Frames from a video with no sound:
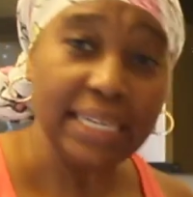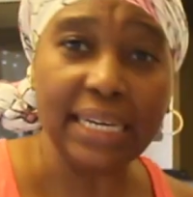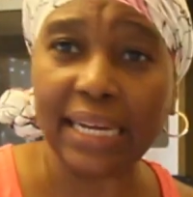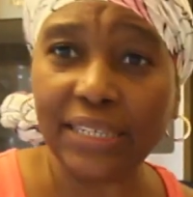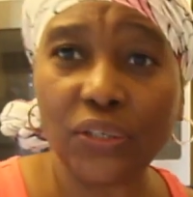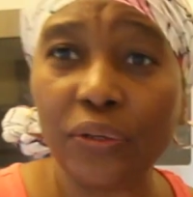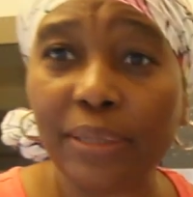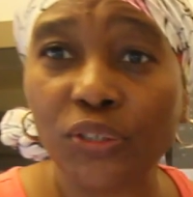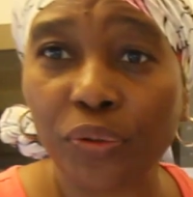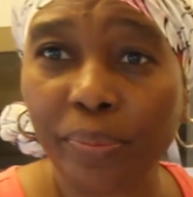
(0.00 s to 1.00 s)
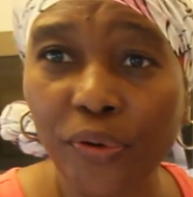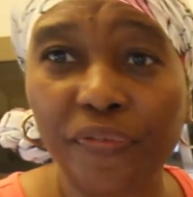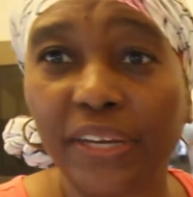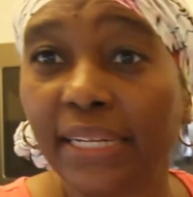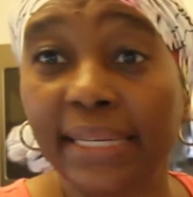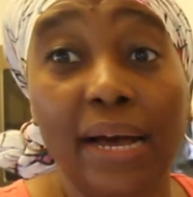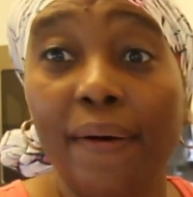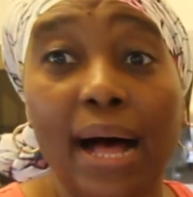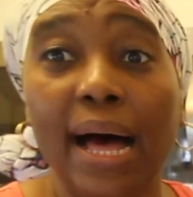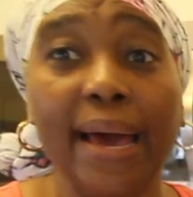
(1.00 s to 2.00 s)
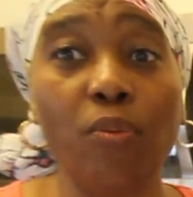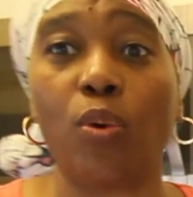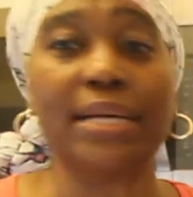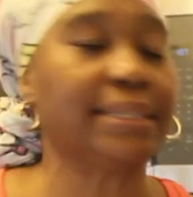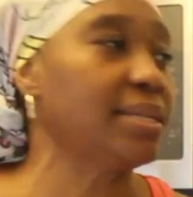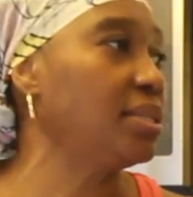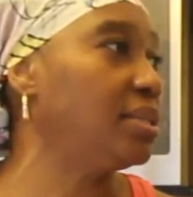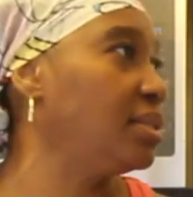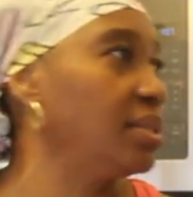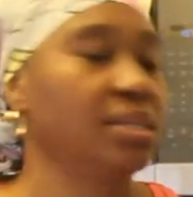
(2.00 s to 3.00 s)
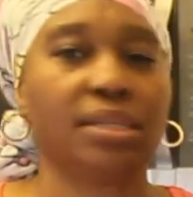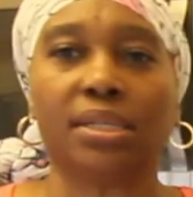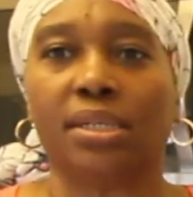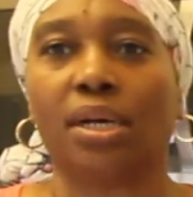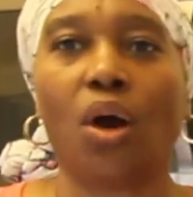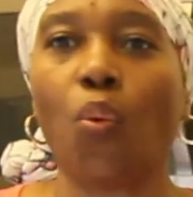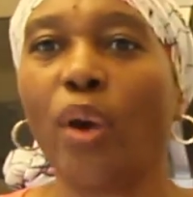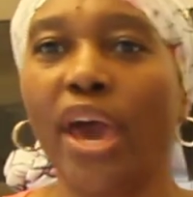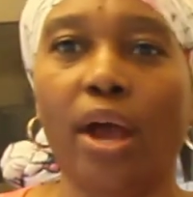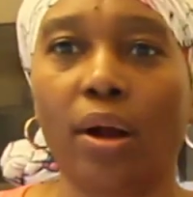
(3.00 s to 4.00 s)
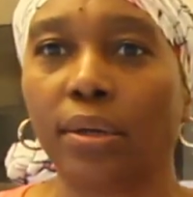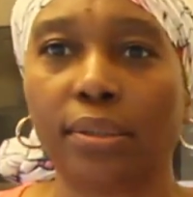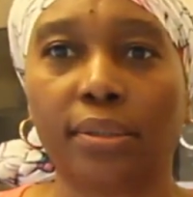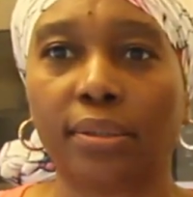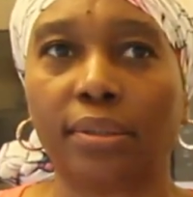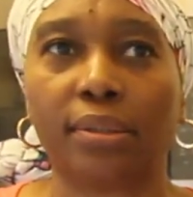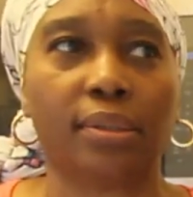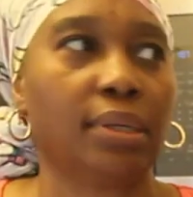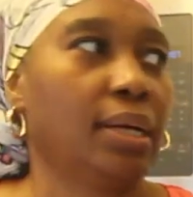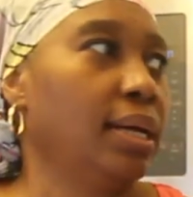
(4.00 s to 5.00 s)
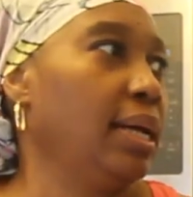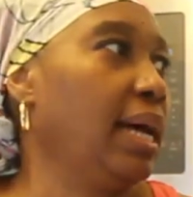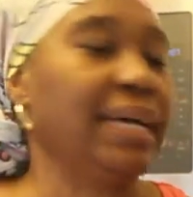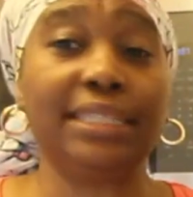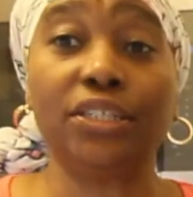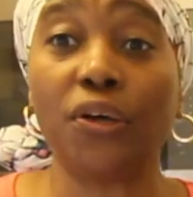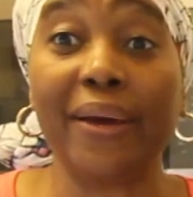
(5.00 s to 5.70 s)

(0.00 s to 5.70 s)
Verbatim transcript: and I told them to remove it. Now, I wasn't aware. I didn't know